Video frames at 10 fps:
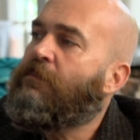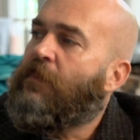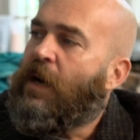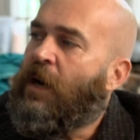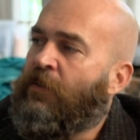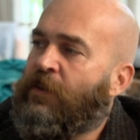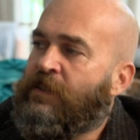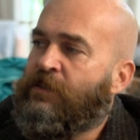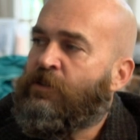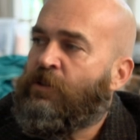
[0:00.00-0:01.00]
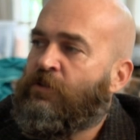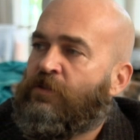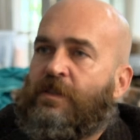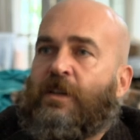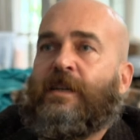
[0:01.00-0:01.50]
other
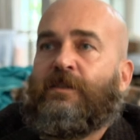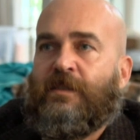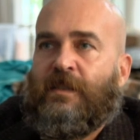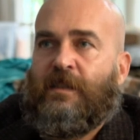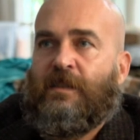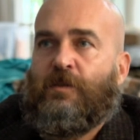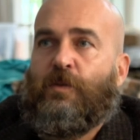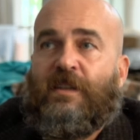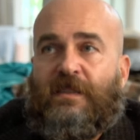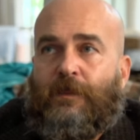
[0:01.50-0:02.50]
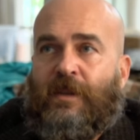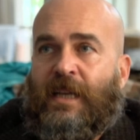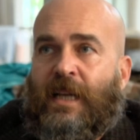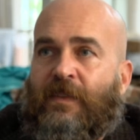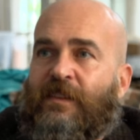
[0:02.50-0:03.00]
institutions are interested in doing something
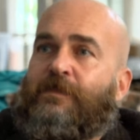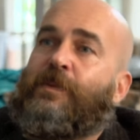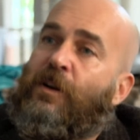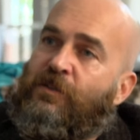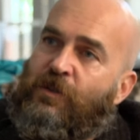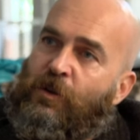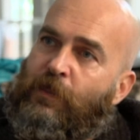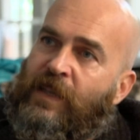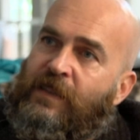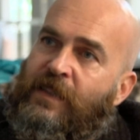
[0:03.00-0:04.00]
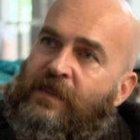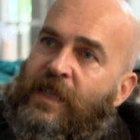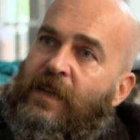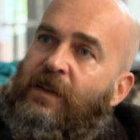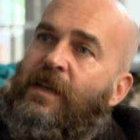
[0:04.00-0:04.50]
in Athens because Documenta is
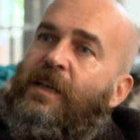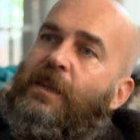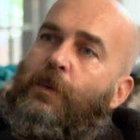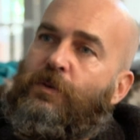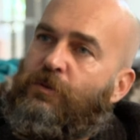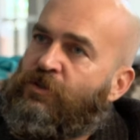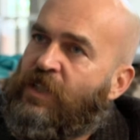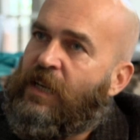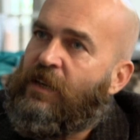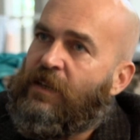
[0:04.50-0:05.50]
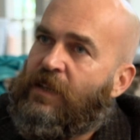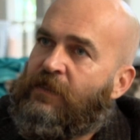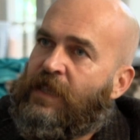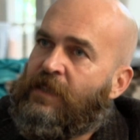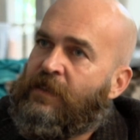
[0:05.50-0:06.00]
there. They want to share
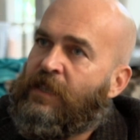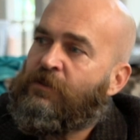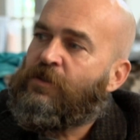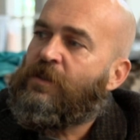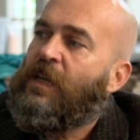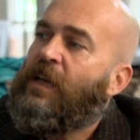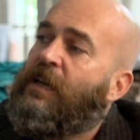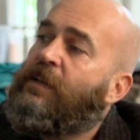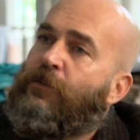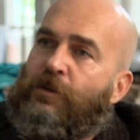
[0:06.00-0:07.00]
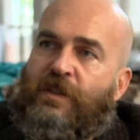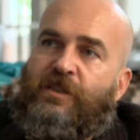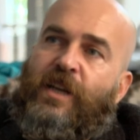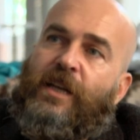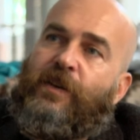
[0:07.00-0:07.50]
that attention. And of course, they
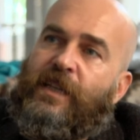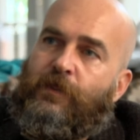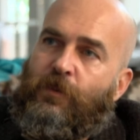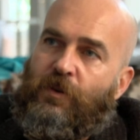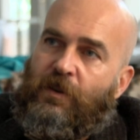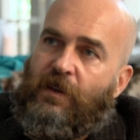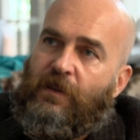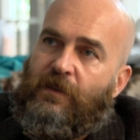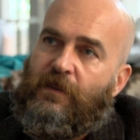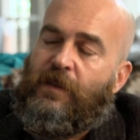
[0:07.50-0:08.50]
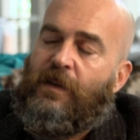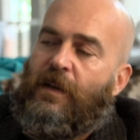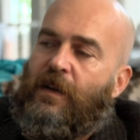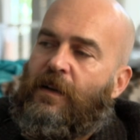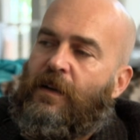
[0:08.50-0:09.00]
generate more.
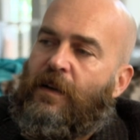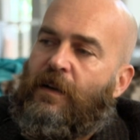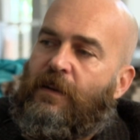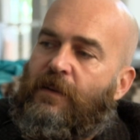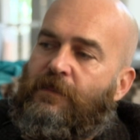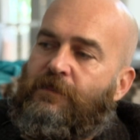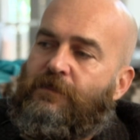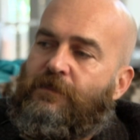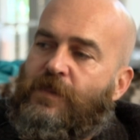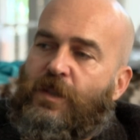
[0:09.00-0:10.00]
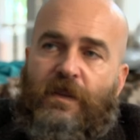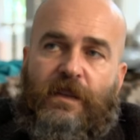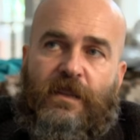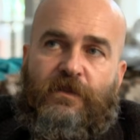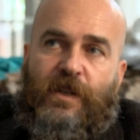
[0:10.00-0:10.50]
Um, so I think
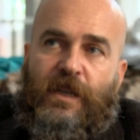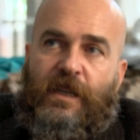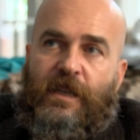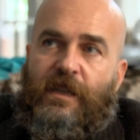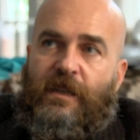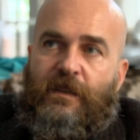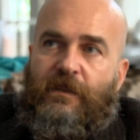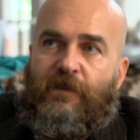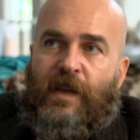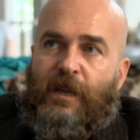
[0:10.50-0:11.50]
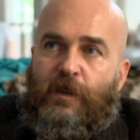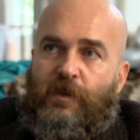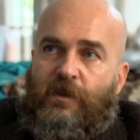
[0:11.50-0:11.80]
that's very valuable.